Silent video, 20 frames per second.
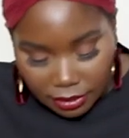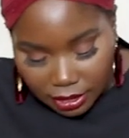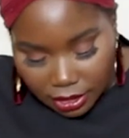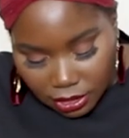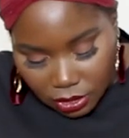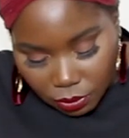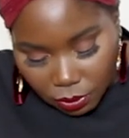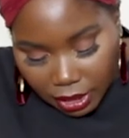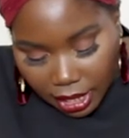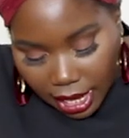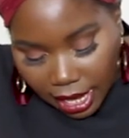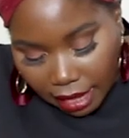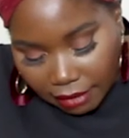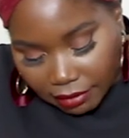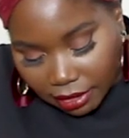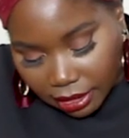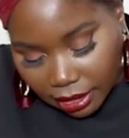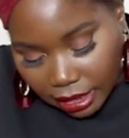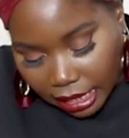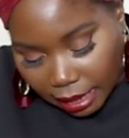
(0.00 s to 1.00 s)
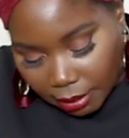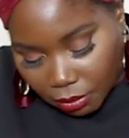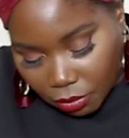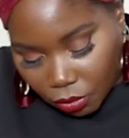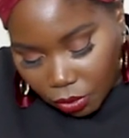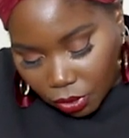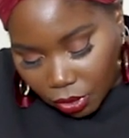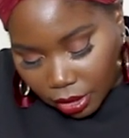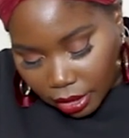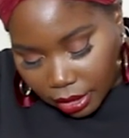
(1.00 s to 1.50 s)
This one I have a lot
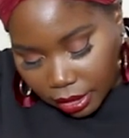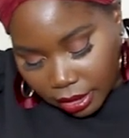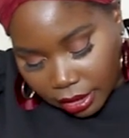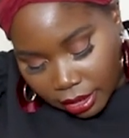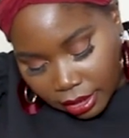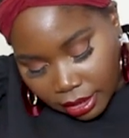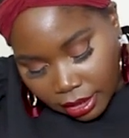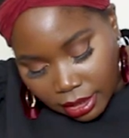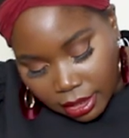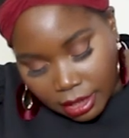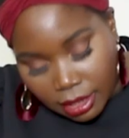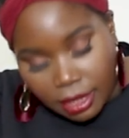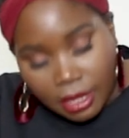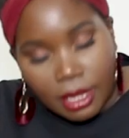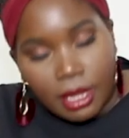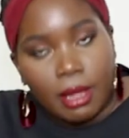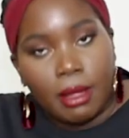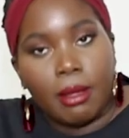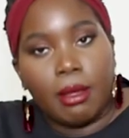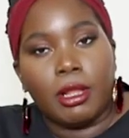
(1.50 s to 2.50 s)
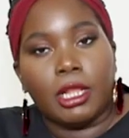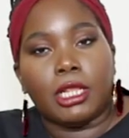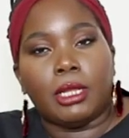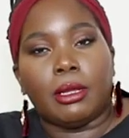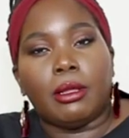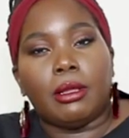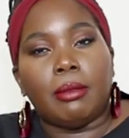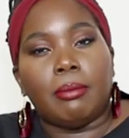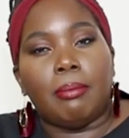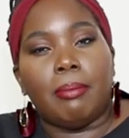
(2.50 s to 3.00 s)
more
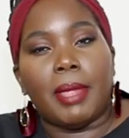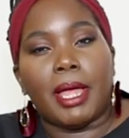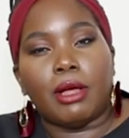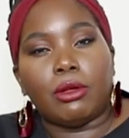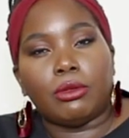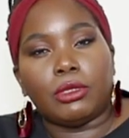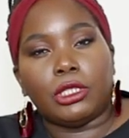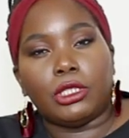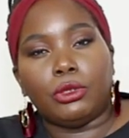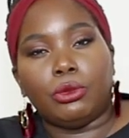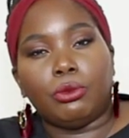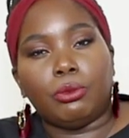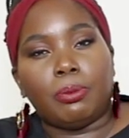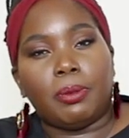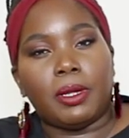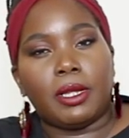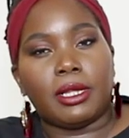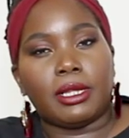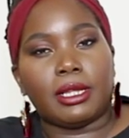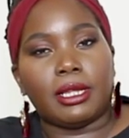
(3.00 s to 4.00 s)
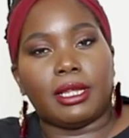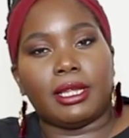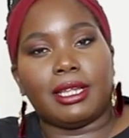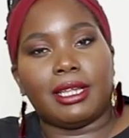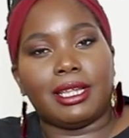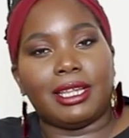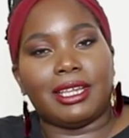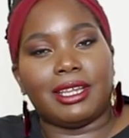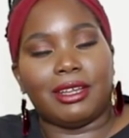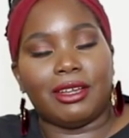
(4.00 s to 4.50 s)
belt loop
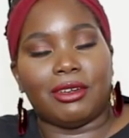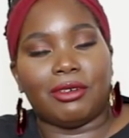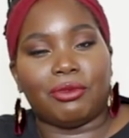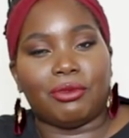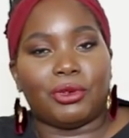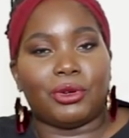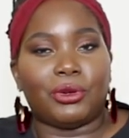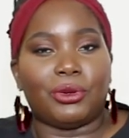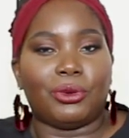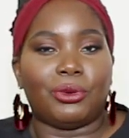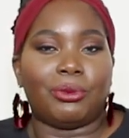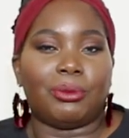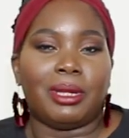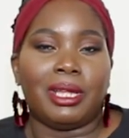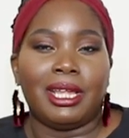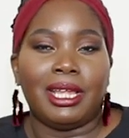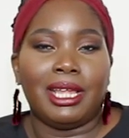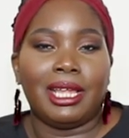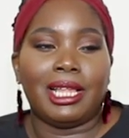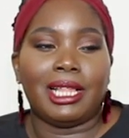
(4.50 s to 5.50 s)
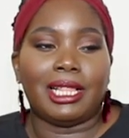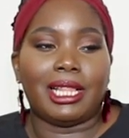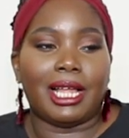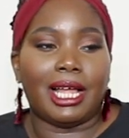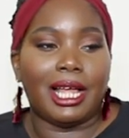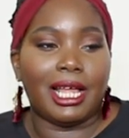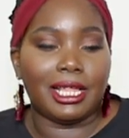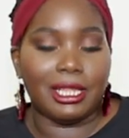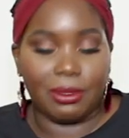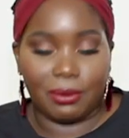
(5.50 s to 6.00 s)
room. The
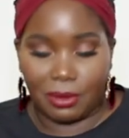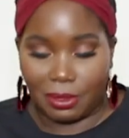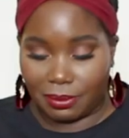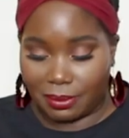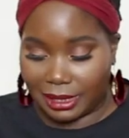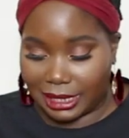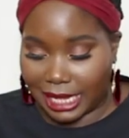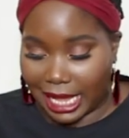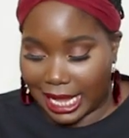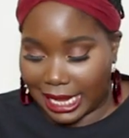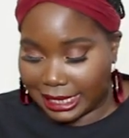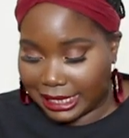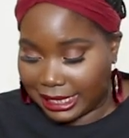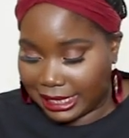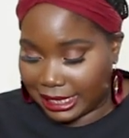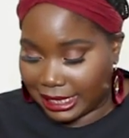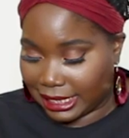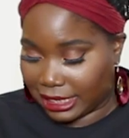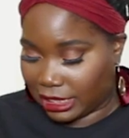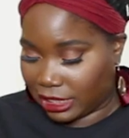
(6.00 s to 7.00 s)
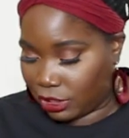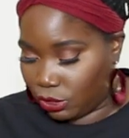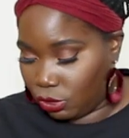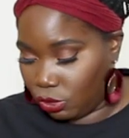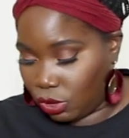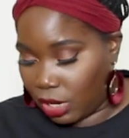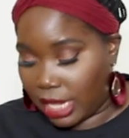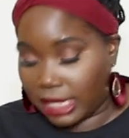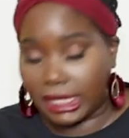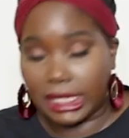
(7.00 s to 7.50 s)
other one was like, sis, you're
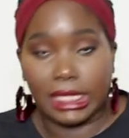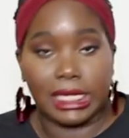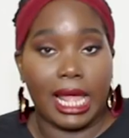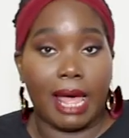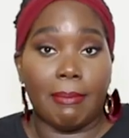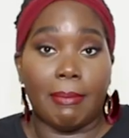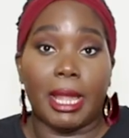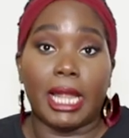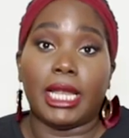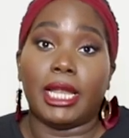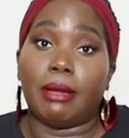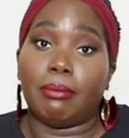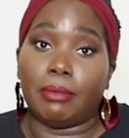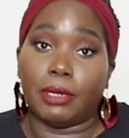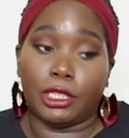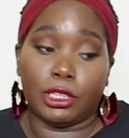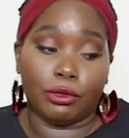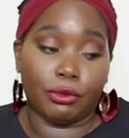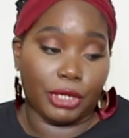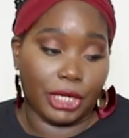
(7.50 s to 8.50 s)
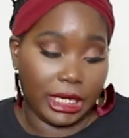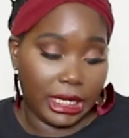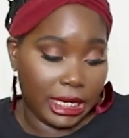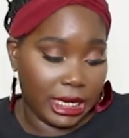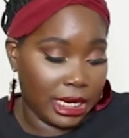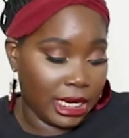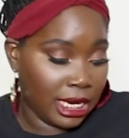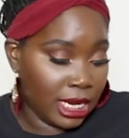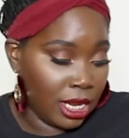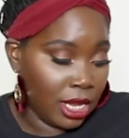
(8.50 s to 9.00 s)
gonna have to stop at number three
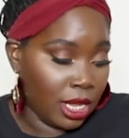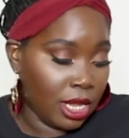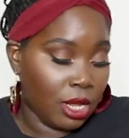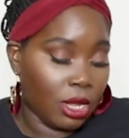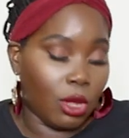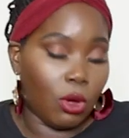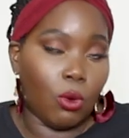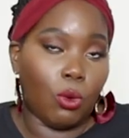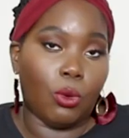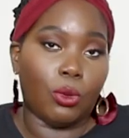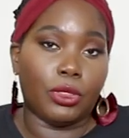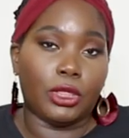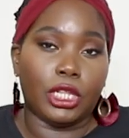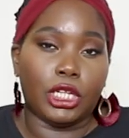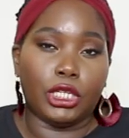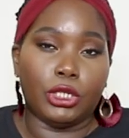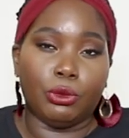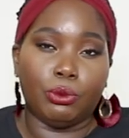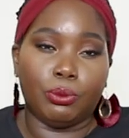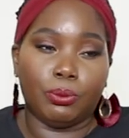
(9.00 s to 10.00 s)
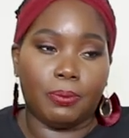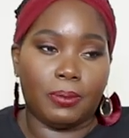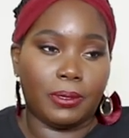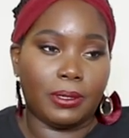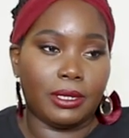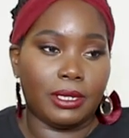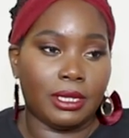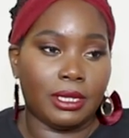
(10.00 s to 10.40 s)
on the loop.